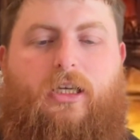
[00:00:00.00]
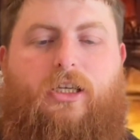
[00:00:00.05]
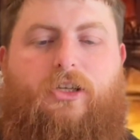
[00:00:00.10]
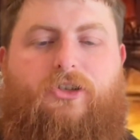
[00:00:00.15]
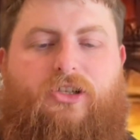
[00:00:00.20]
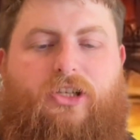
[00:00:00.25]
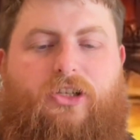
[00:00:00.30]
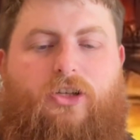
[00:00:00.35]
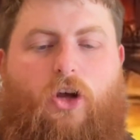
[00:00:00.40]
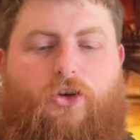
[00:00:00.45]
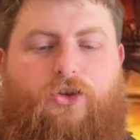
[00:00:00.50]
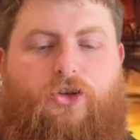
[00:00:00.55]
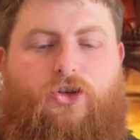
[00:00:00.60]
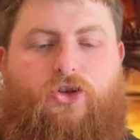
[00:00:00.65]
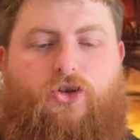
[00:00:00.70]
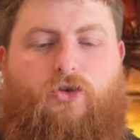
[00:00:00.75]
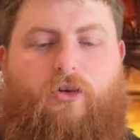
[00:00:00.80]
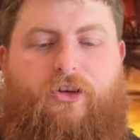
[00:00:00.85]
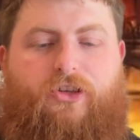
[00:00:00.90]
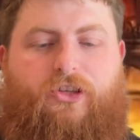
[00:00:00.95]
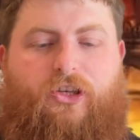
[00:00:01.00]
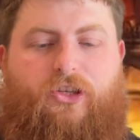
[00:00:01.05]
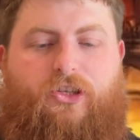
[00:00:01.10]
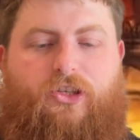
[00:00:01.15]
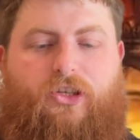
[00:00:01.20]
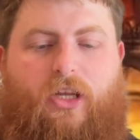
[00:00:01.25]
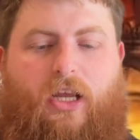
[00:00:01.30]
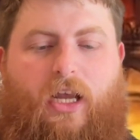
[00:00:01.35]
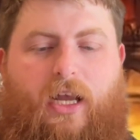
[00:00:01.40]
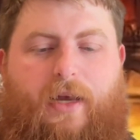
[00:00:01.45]
So there's lots of choices
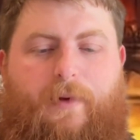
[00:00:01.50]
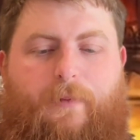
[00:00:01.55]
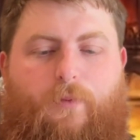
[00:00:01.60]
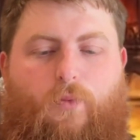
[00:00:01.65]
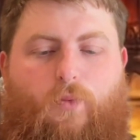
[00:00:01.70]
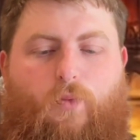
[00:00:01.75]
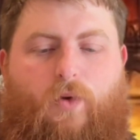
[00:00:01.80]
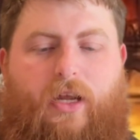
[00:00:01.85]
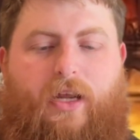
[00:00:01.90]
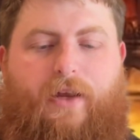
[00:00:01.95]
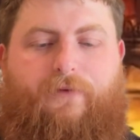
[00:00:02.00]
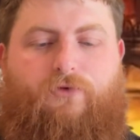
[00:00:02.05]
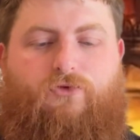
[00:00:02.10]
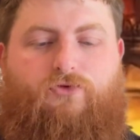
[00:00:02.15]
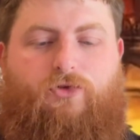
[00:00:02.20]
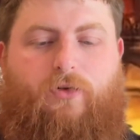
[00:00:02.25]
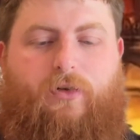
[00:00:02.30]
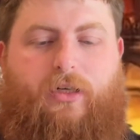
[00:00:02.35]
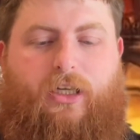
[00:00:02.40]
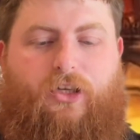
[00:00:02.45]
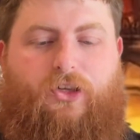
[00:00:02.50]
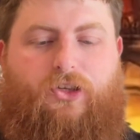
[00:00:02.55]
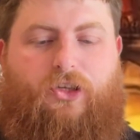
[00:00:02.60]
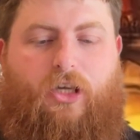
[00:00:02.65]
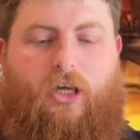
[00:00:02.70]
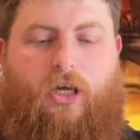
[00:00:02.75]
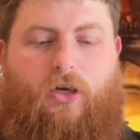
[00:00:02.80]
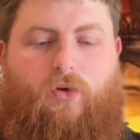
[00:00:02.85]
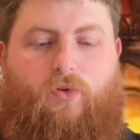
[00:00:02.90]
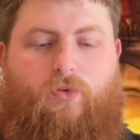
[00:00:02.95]
with druidic
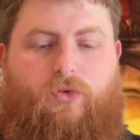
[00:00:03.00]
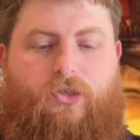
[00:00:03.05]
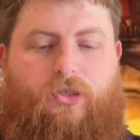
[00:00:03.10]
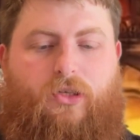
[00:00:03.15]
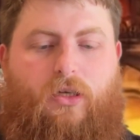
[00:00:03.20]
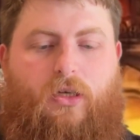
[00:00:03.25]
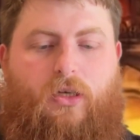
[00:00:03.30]
circles.